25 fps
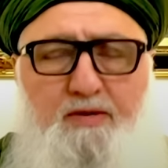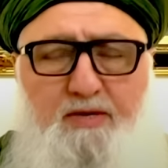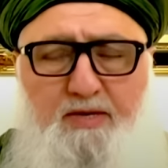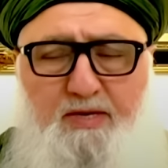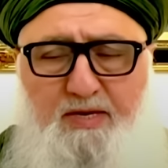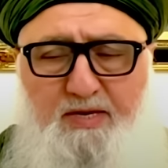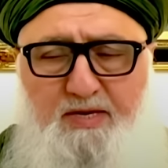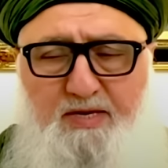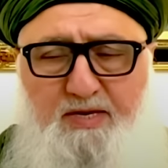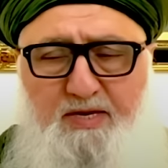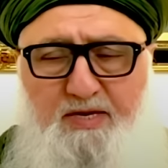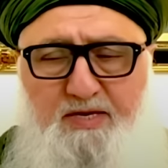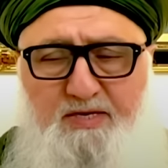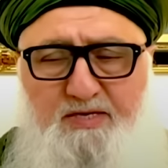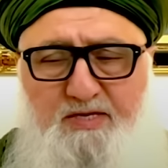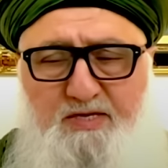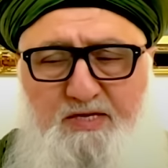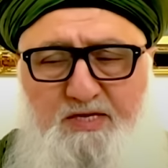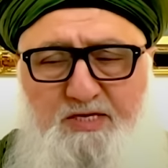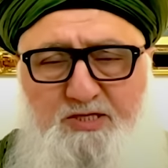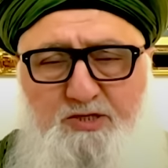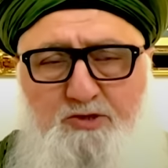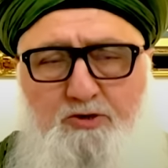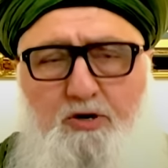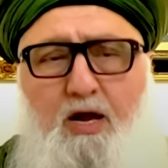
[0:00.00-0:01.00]
it, it
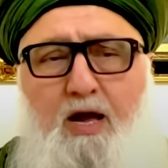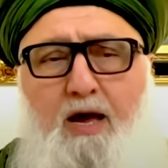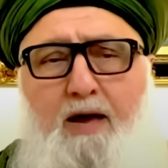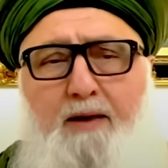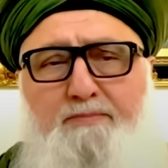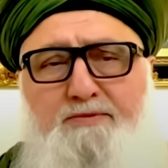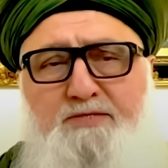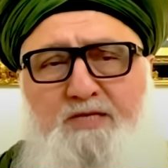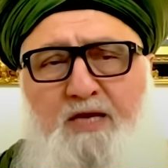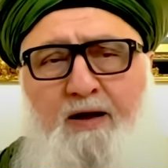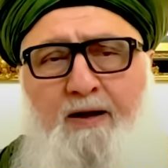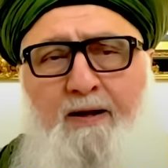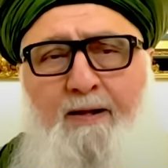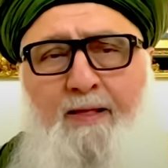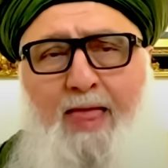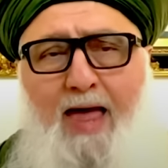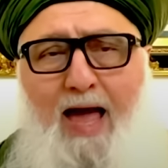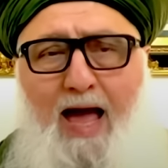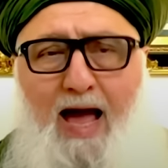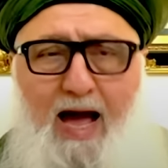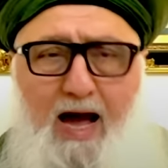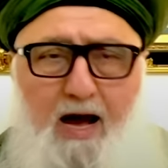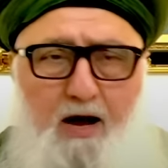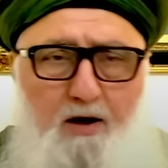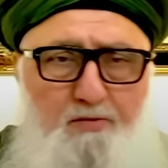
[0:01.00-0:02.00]
describes
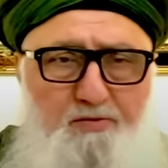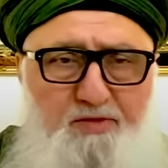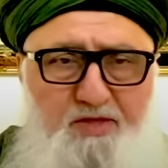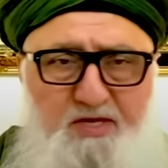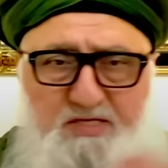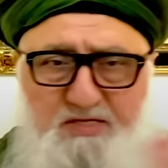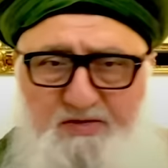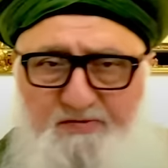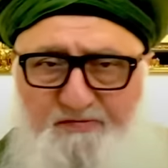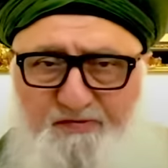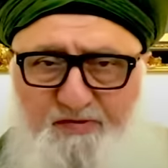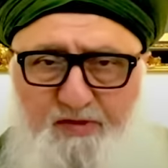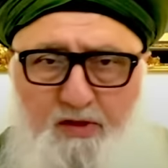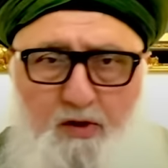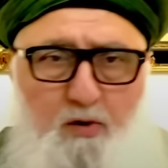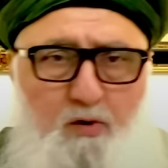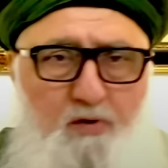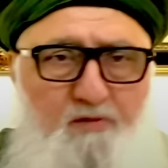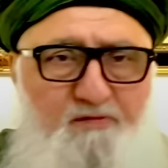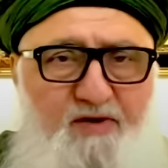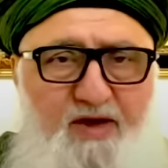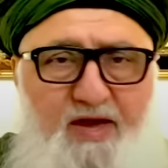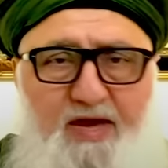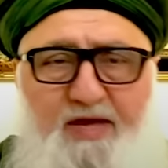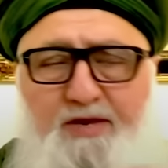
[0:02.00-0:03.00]
how this flow
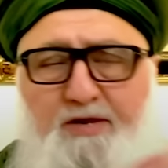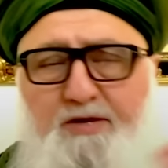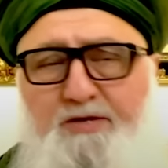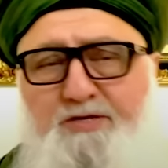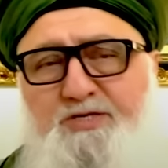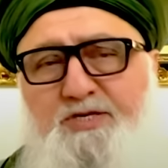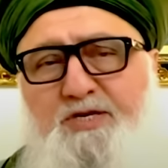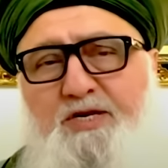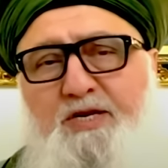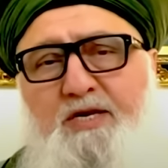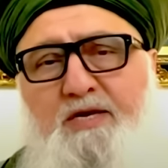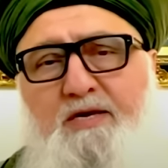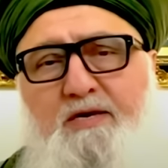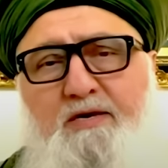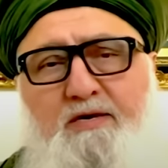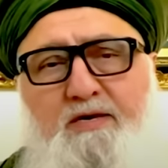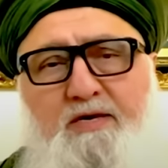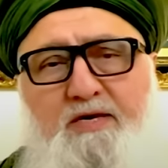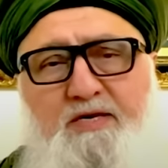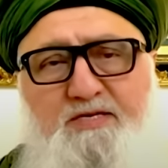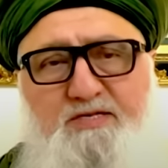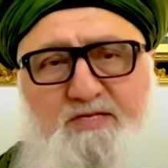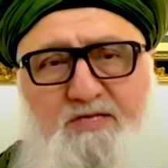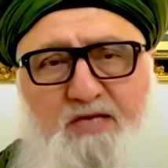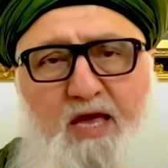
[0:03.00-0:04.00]
of energy
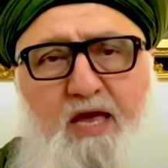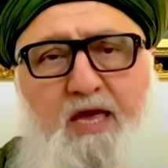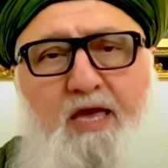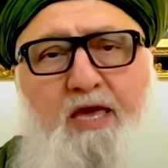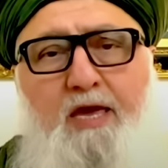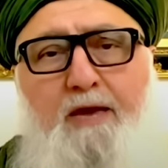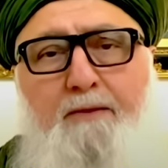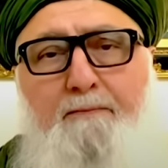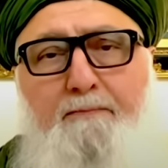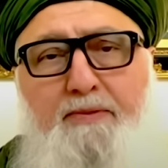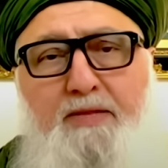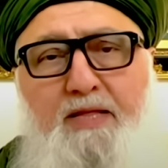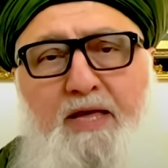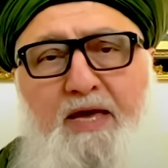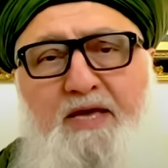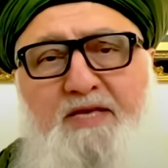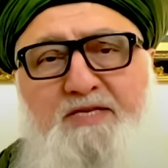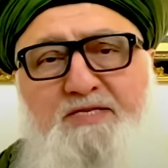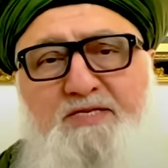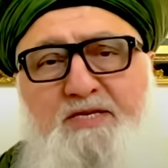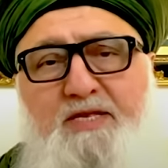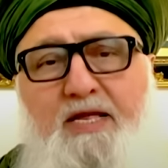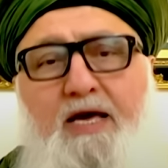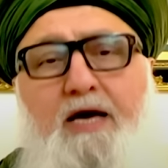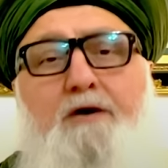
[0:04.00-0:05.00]
is taking
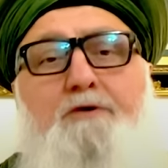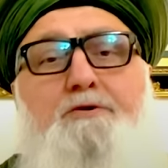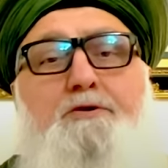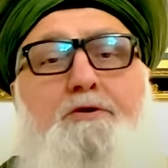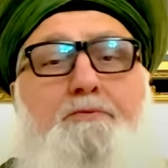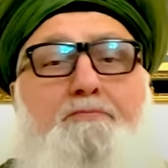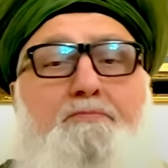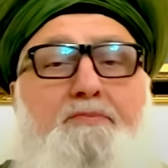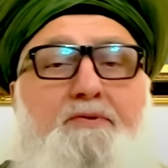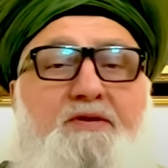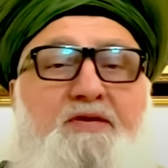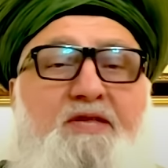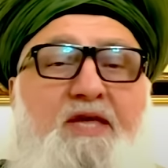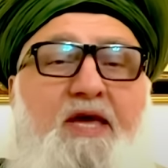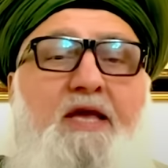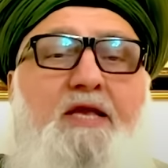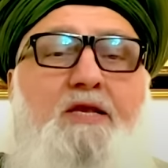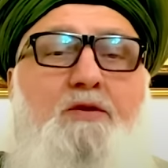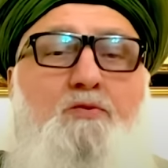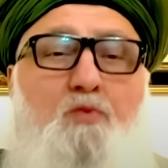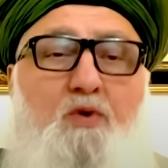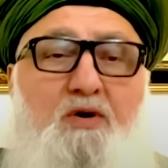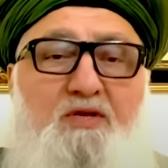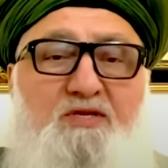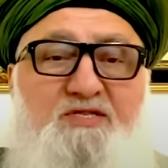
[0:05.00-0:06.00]
place and how to
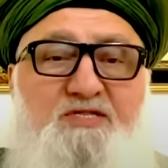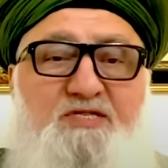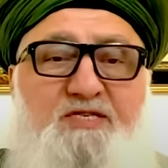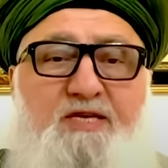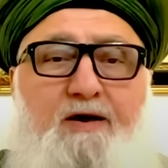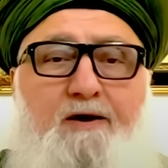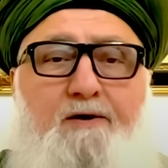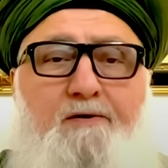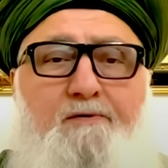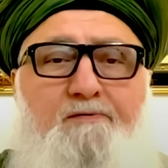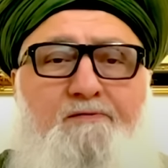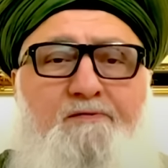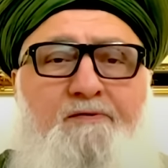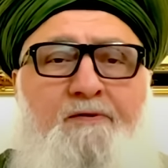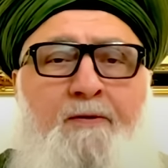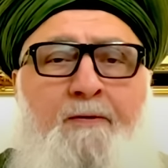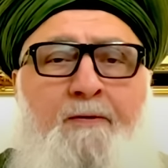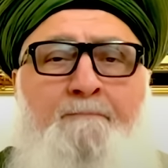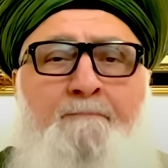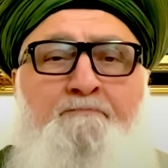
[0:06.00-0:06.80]
protect oneself.